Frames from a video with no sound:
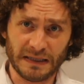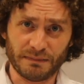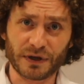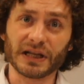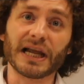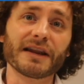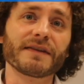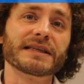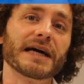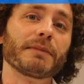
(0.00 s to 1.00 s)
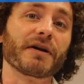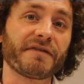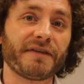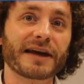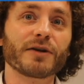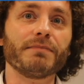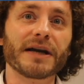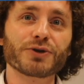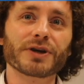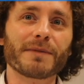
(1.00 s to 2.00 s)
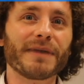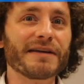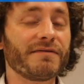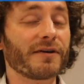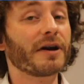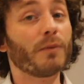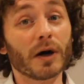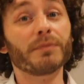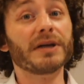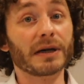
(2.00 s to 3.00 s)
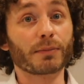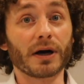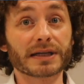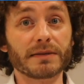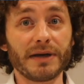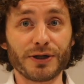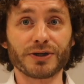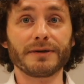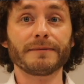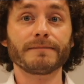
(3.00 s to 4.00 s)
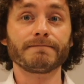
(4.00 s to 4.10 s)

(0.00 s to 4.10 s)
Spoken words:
But a lot of the time, our final metric might very well be an approximation.